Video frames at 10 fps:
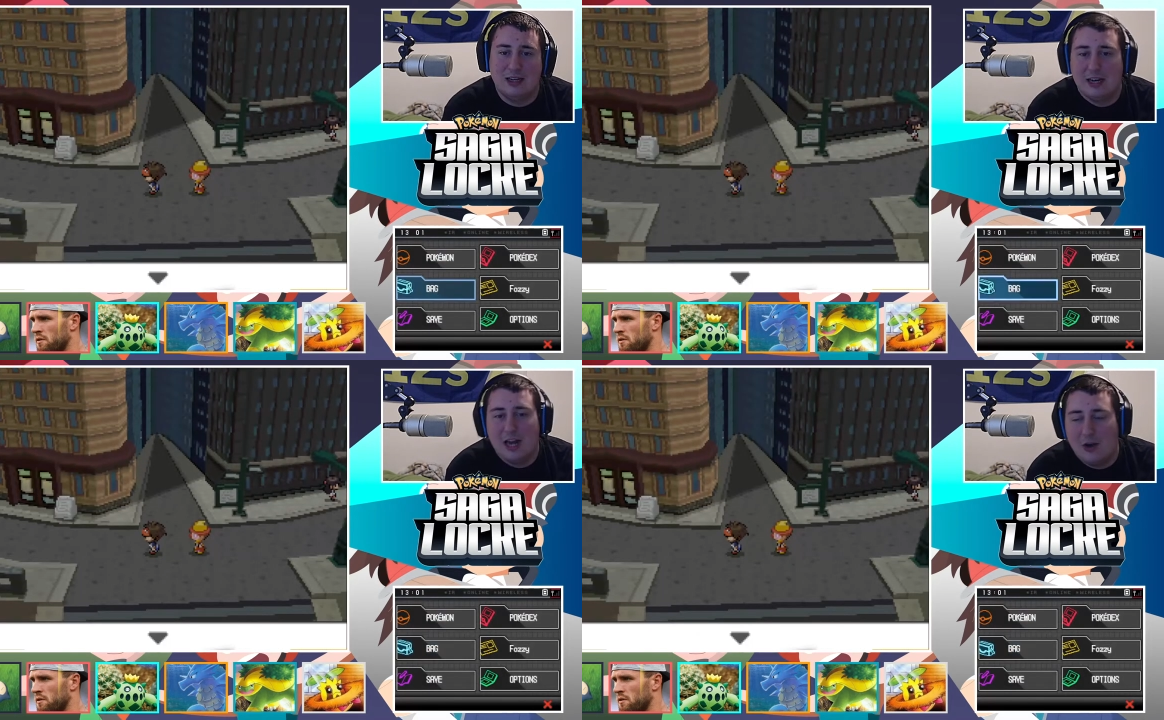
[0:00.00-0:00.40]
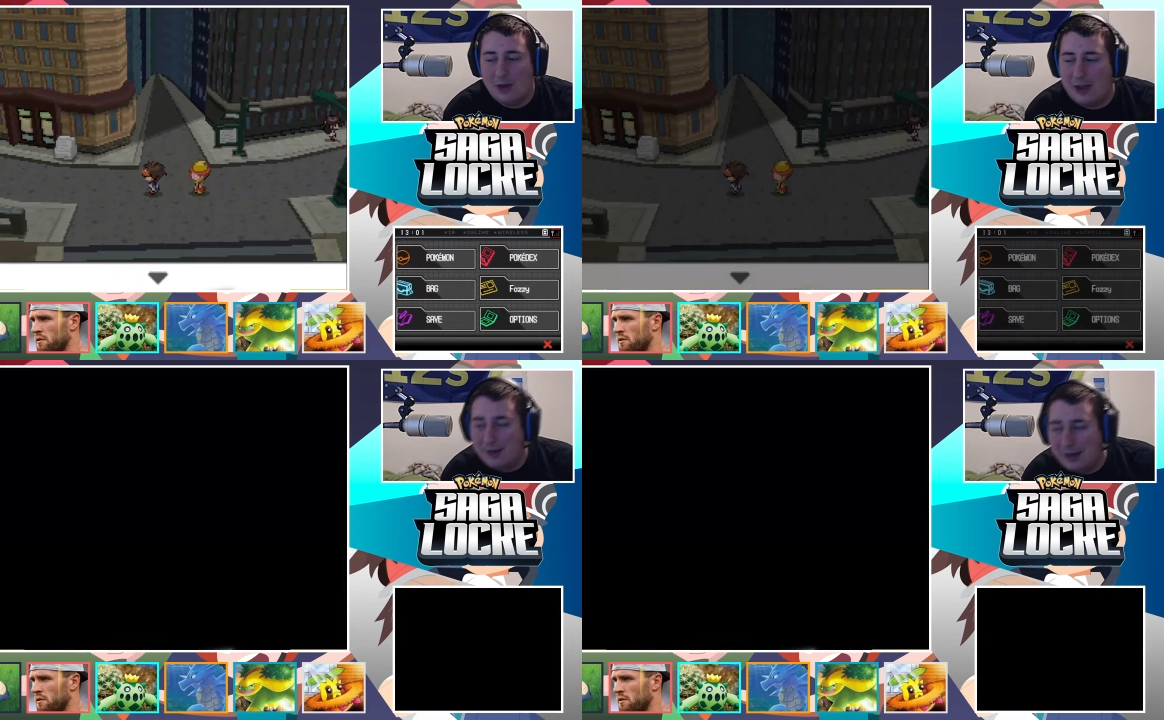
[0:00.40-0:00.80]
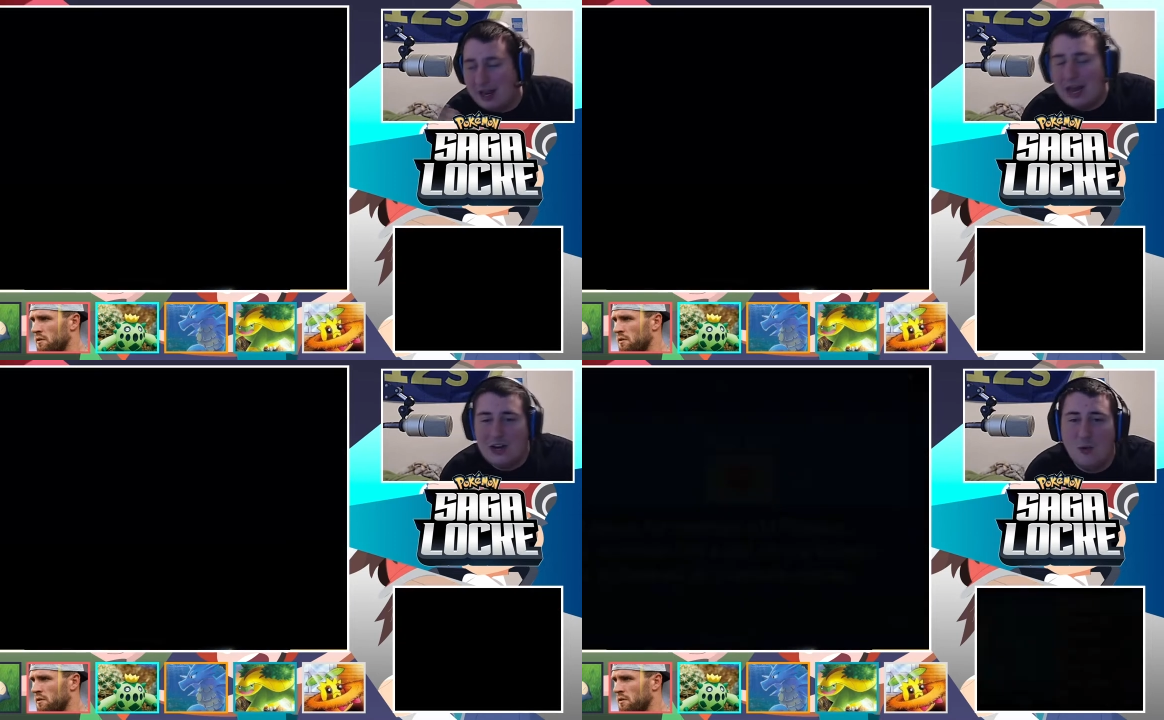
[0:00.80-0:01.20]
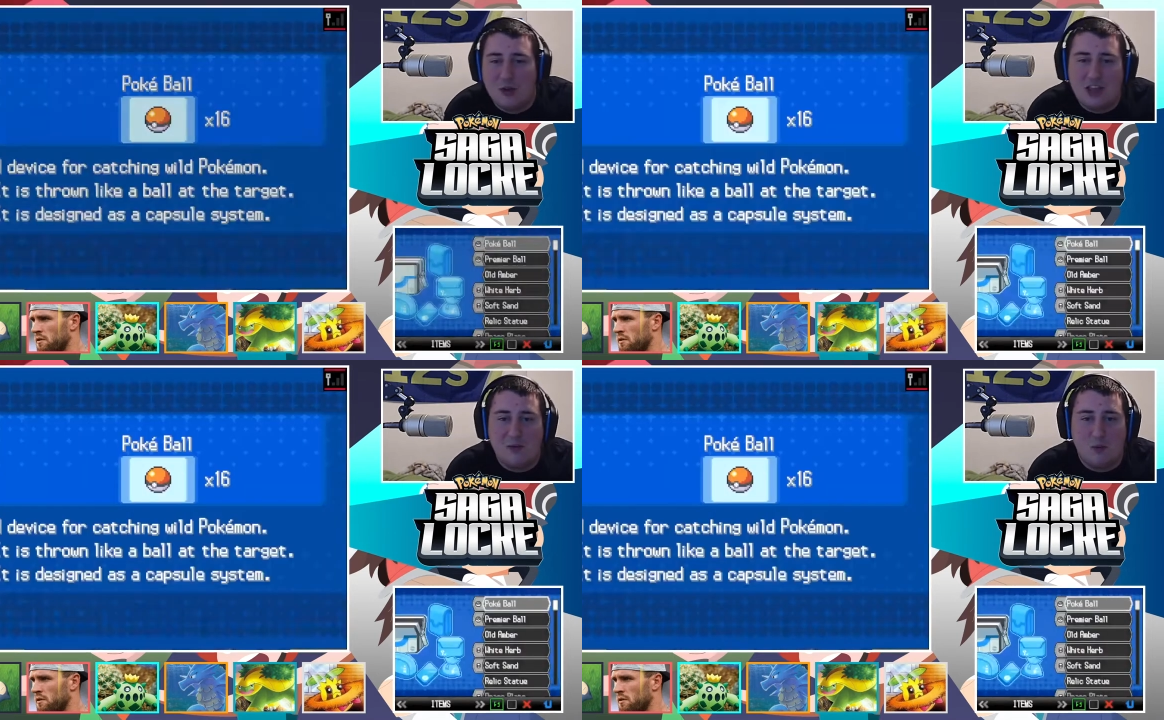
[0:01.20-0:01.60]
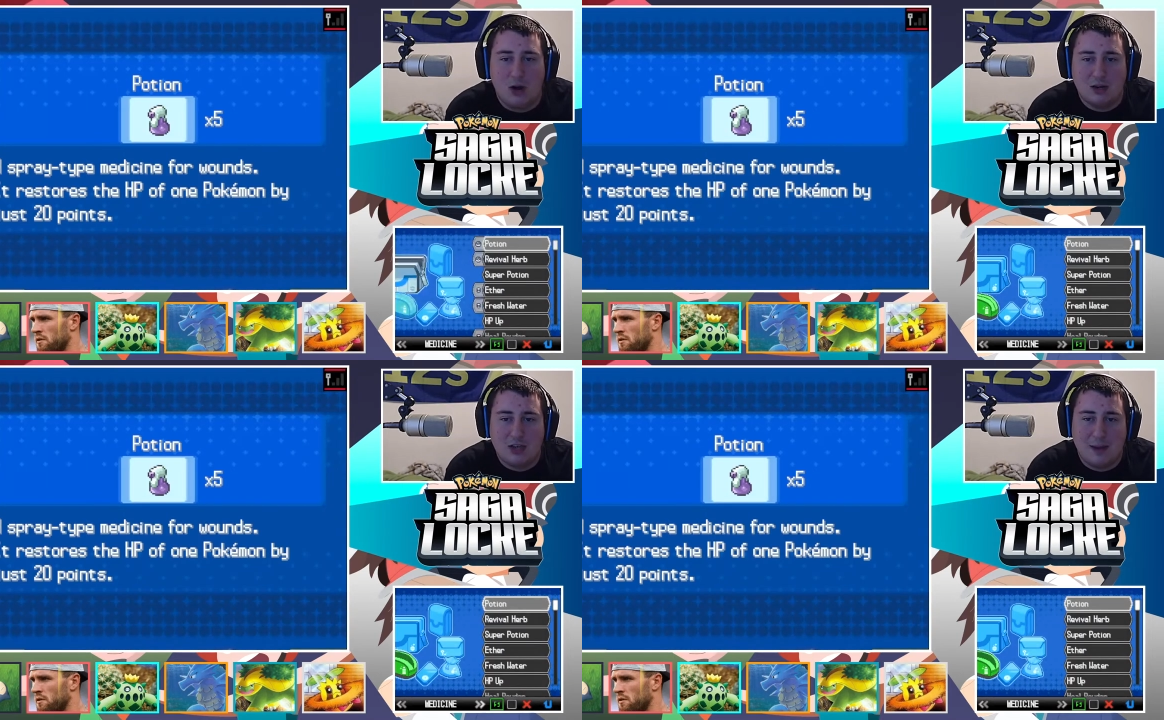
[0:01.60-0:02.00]
Speaker 1: you know, it, I knew where they
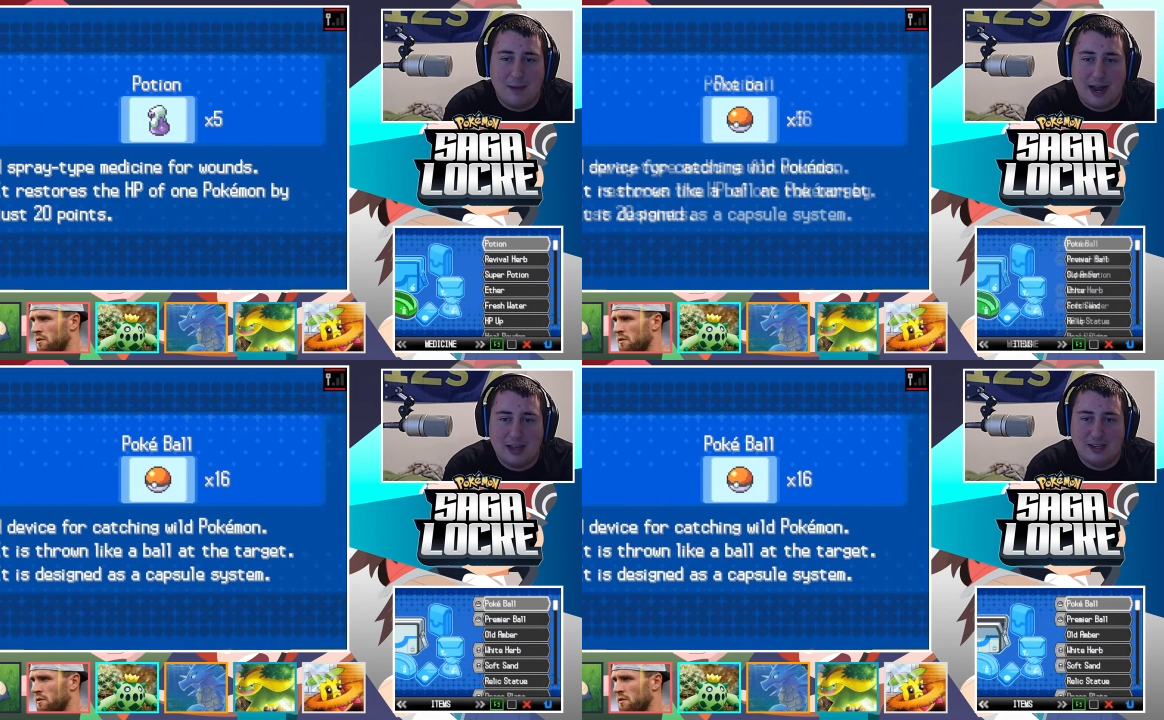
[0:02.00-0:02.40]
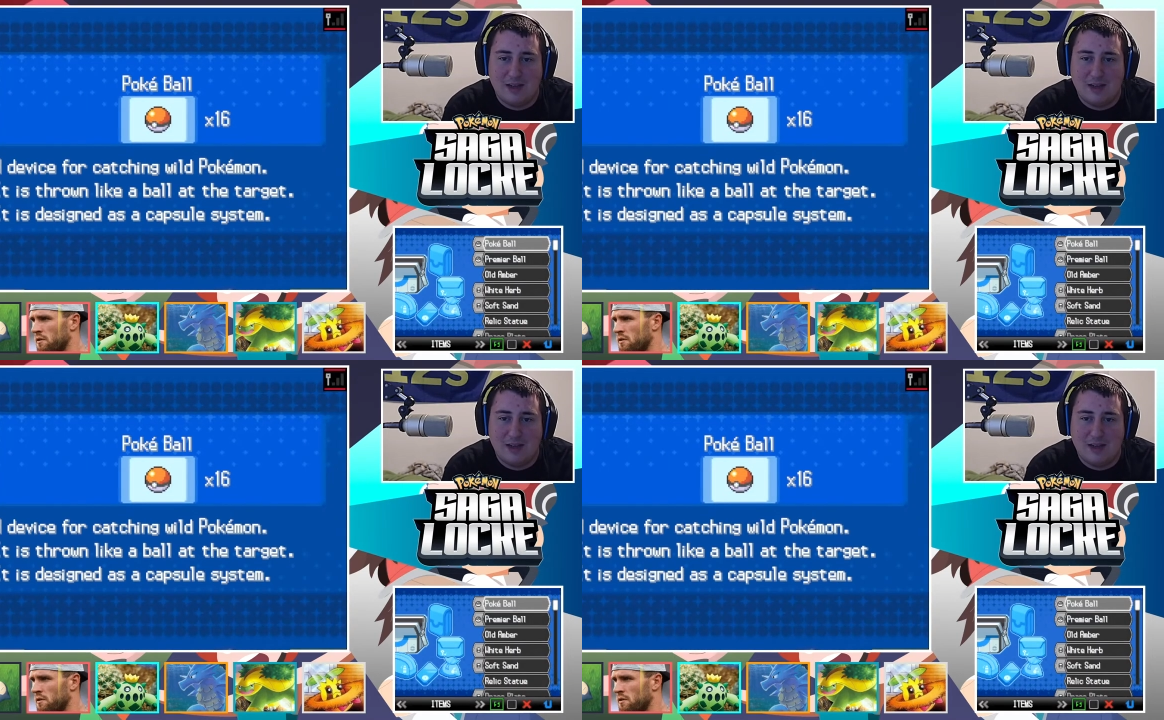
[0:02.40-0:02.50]
were, so I, might, I,